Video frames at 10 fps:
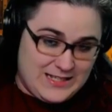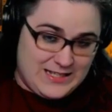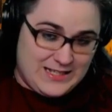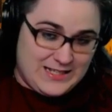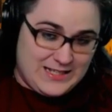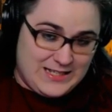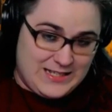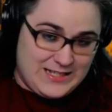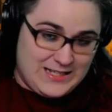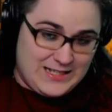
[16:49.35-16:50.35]
of him,
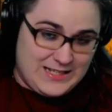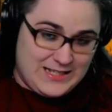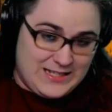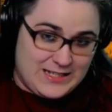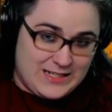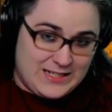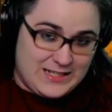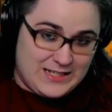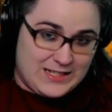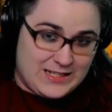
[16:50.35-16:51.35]
and he
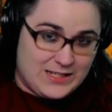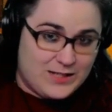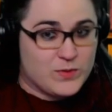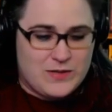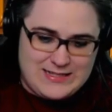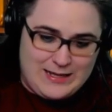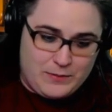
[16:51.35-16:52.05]
was always asleep.